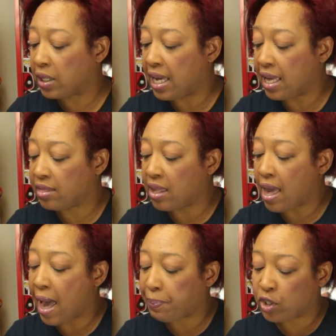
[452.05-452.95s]
get
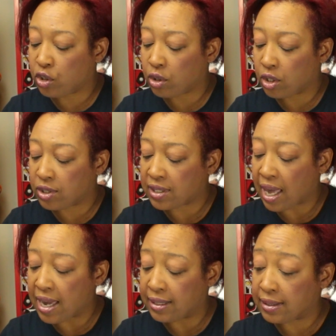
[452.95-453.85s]
the Aperture
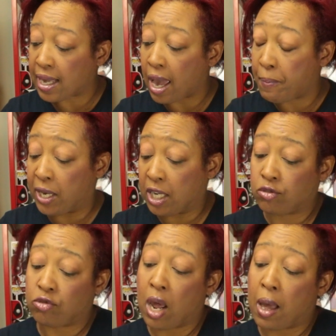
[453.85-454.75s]
Science
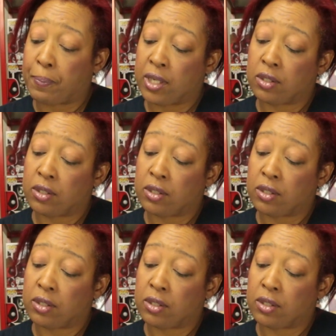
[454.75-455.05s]
Epic Drop.